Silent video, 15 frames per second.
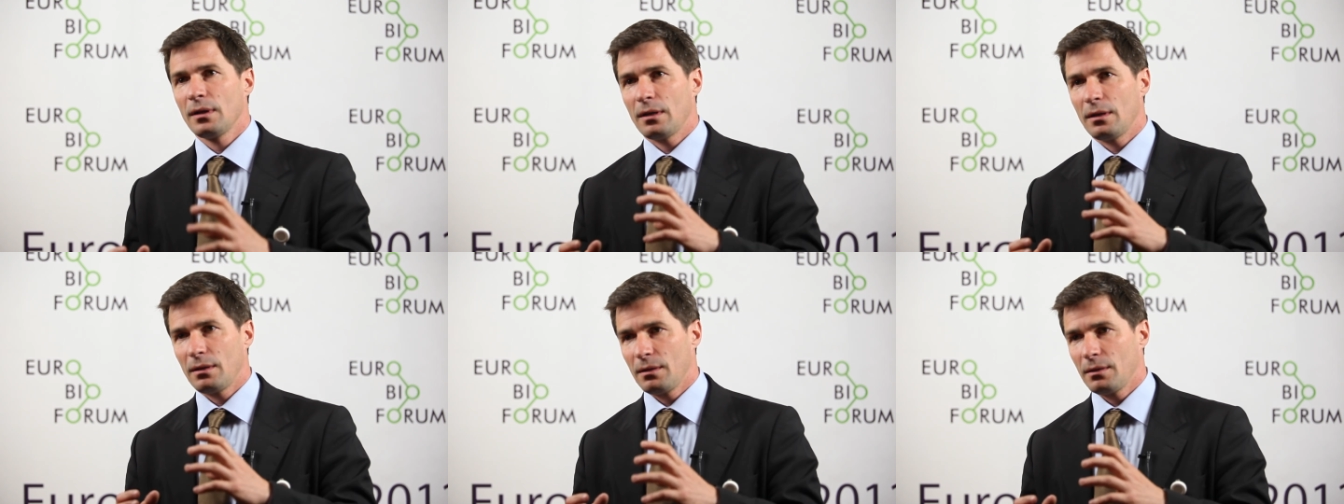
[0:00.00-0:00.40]

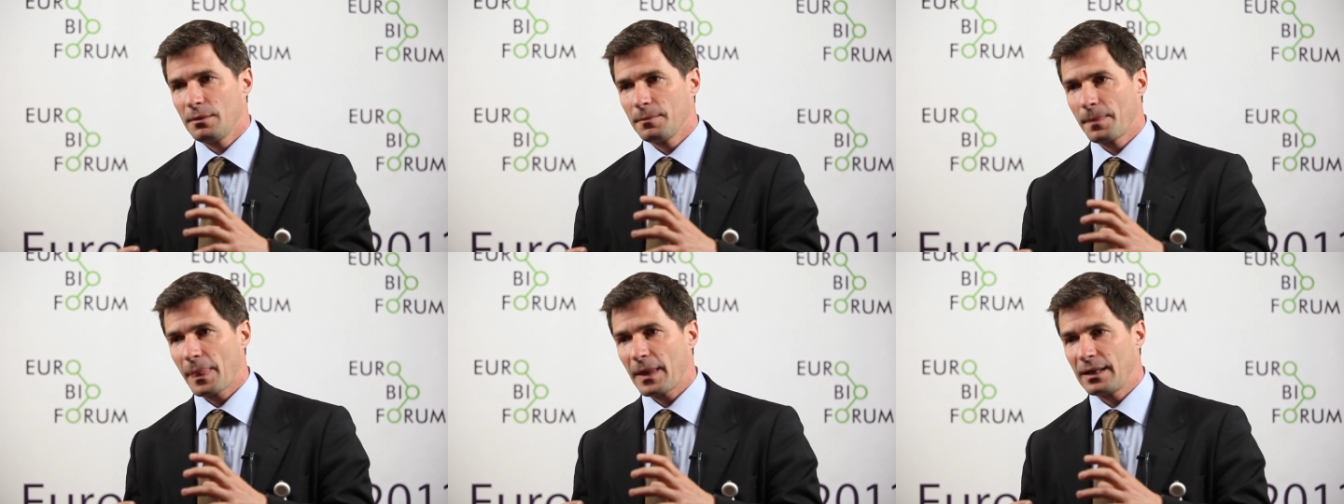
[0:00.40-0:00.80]

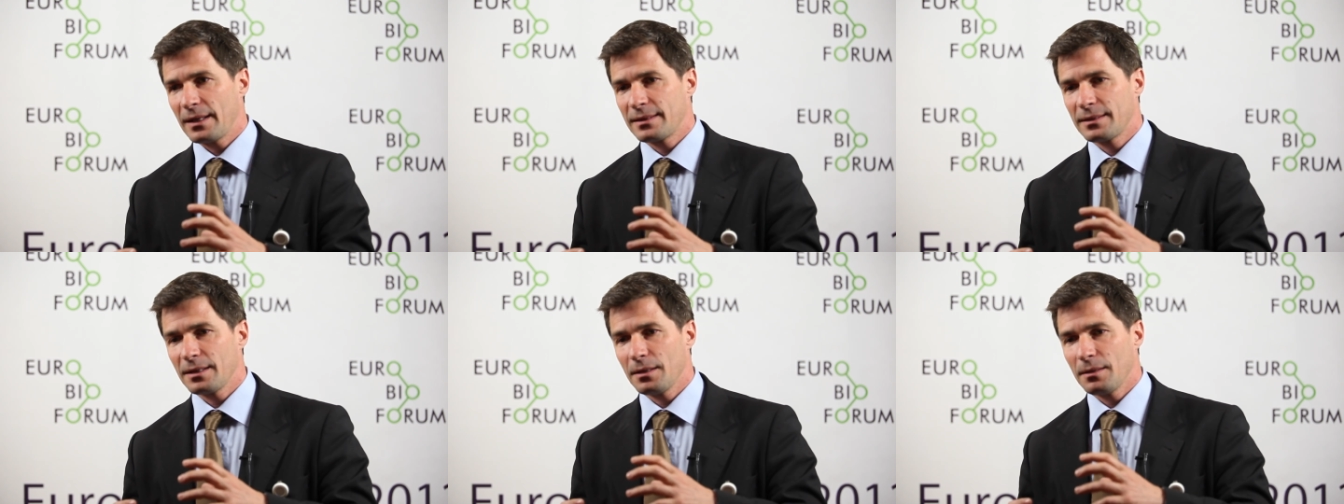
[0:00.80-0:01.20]

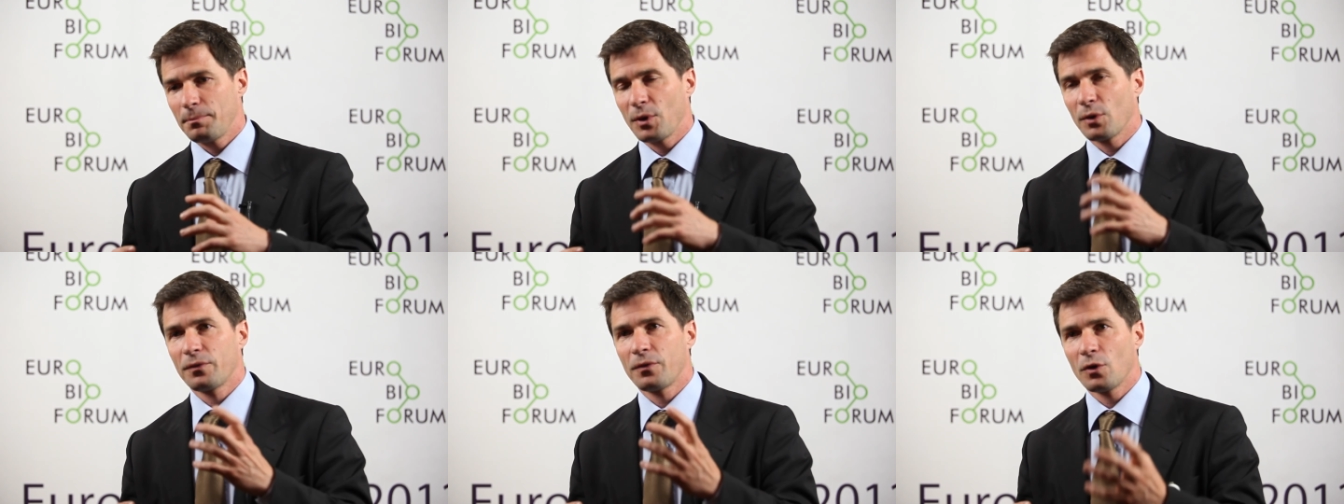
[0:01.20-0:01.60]
let's say, a
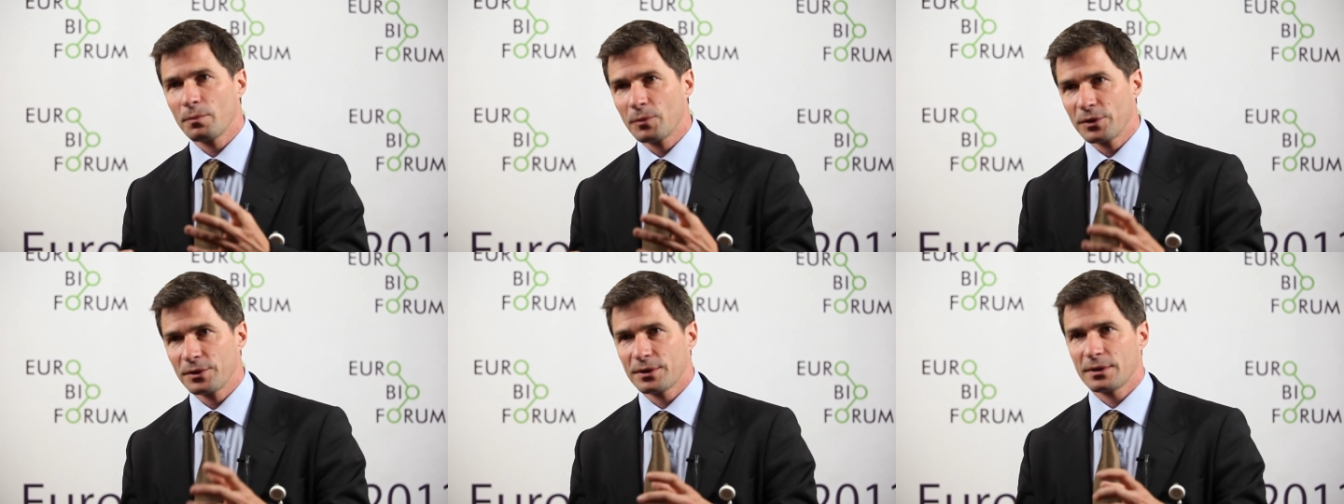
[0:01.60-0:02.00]

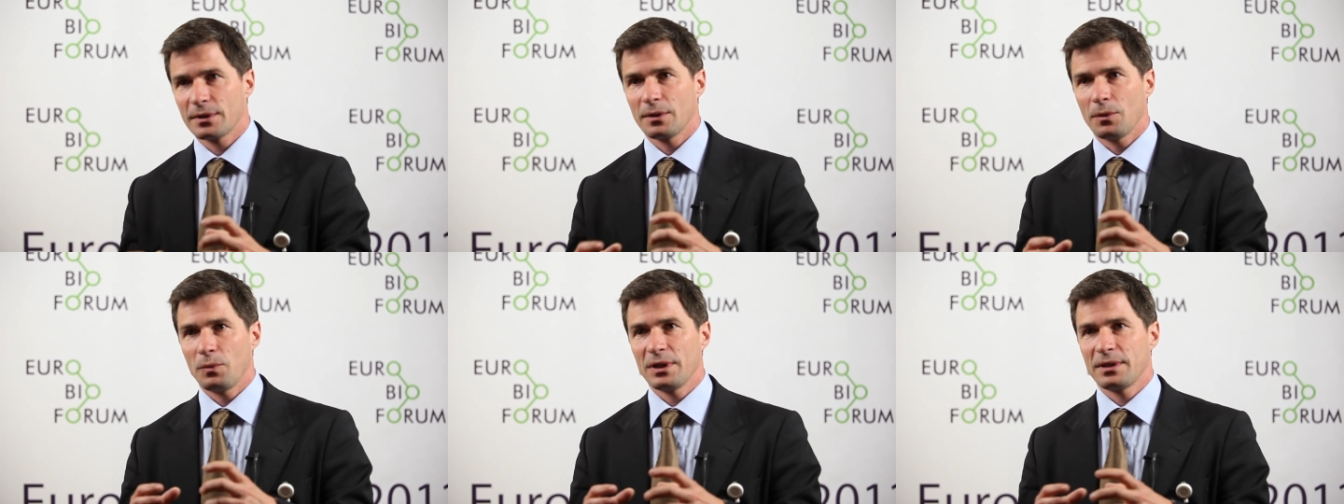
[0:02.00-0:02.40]
performance
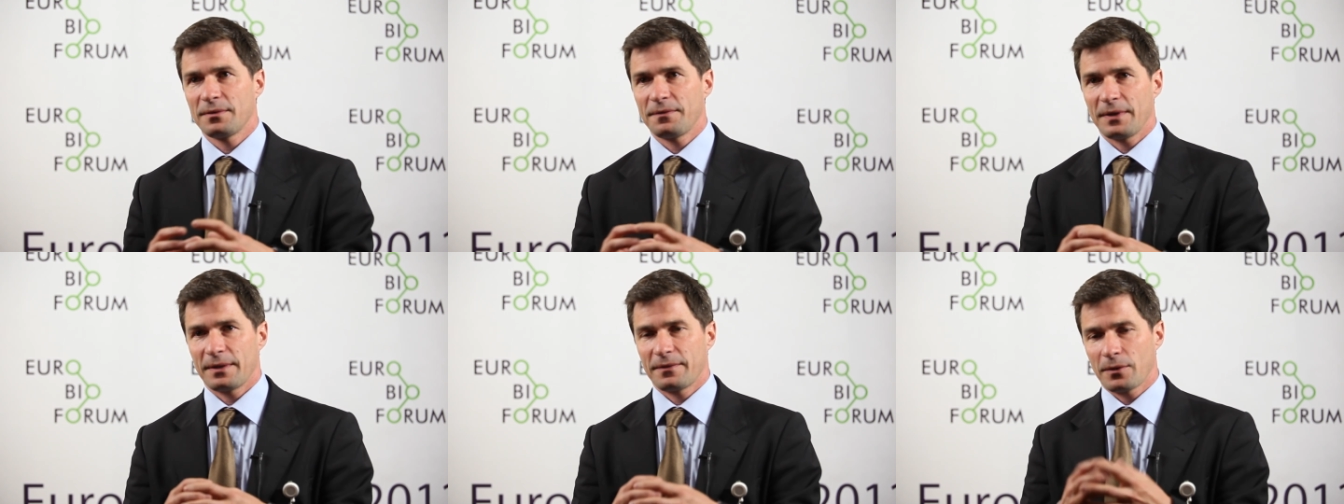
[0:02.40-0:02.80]

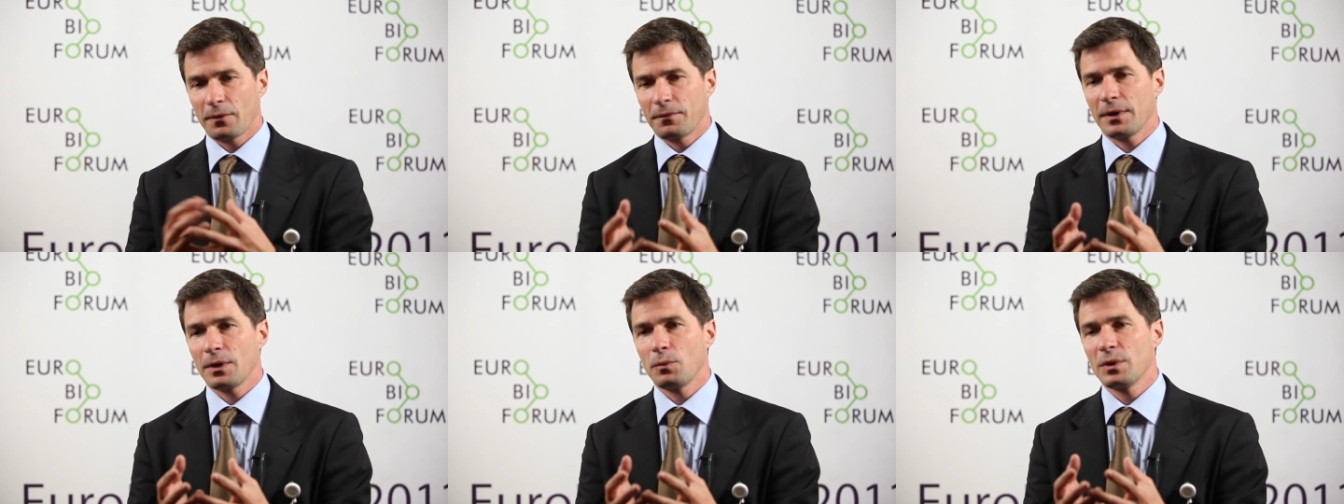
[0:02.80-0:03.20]
with
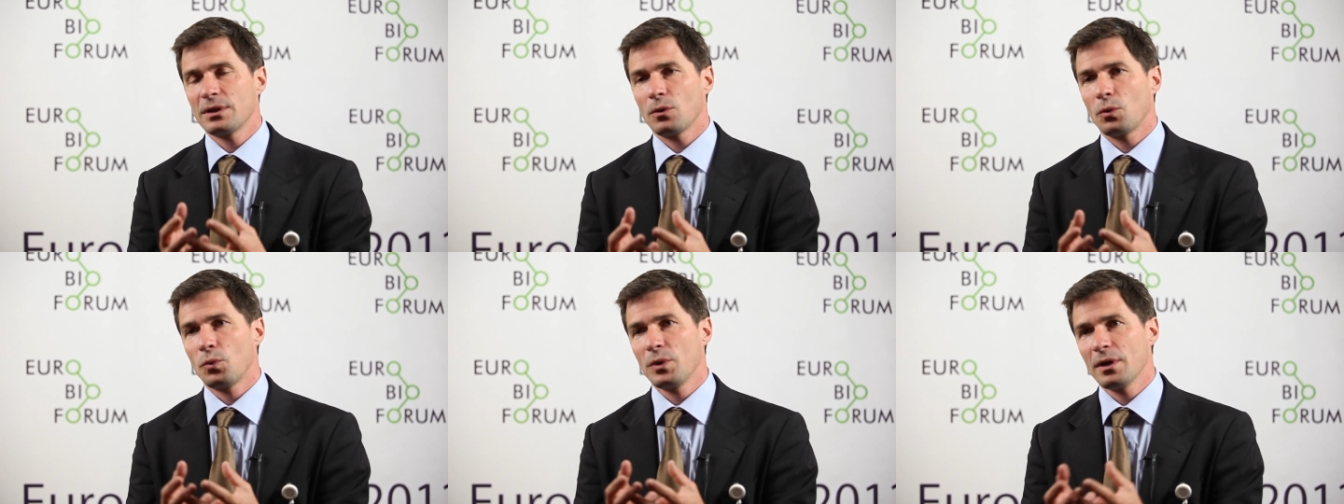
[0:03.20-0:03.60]
something with
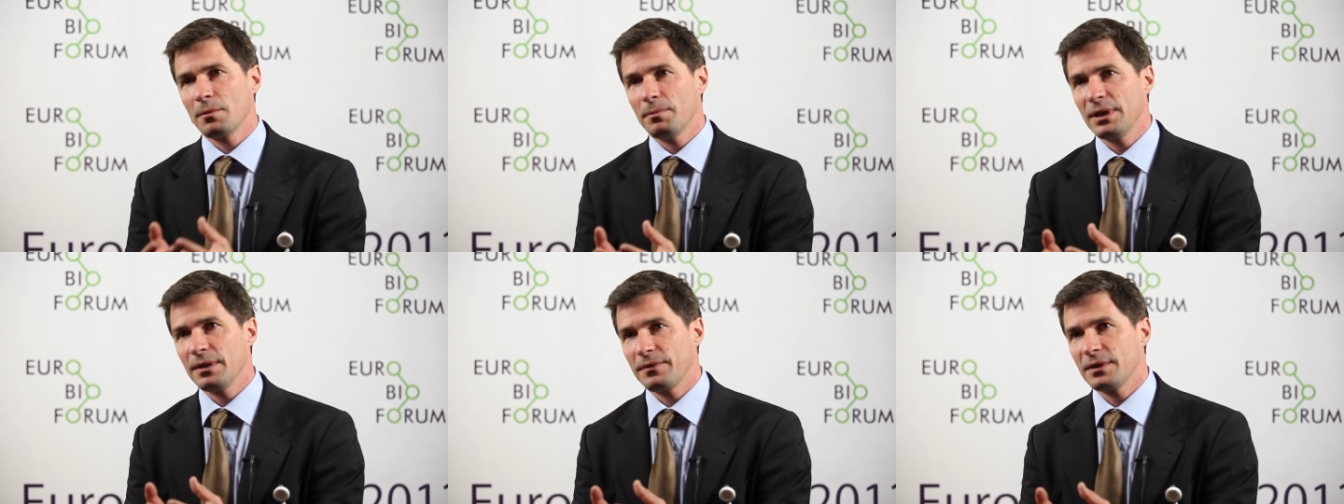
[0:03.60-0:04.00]
a real
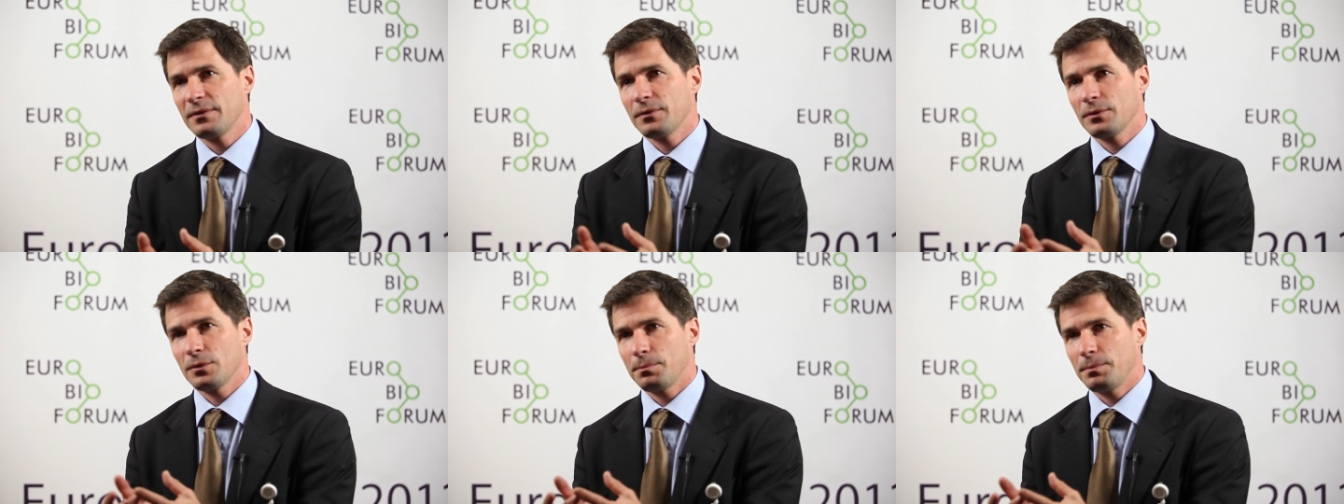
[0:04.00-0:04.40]
benefit
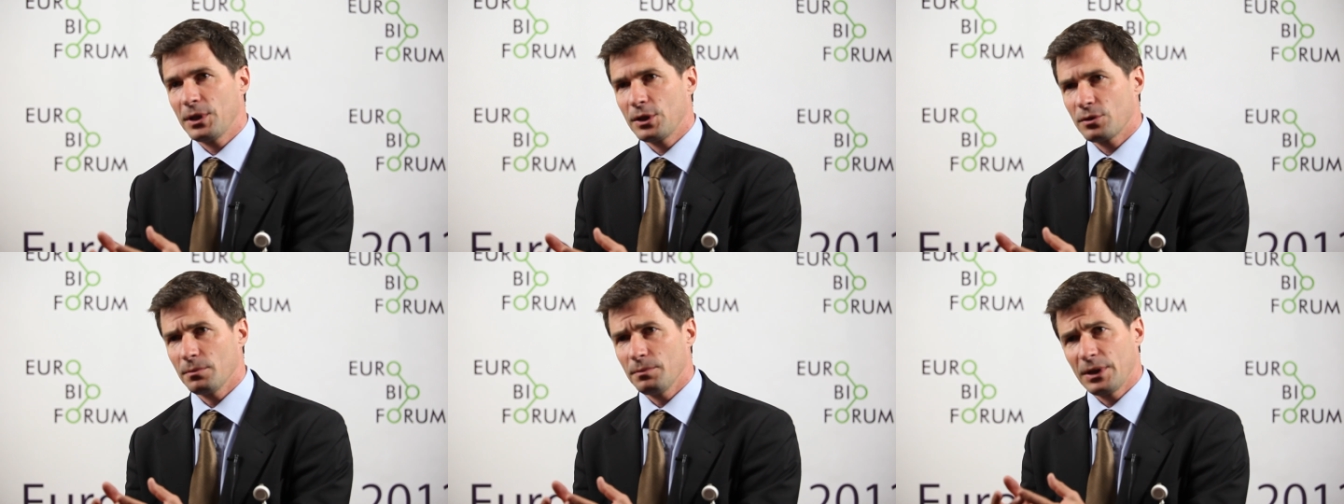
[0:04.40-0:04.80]
for the patient,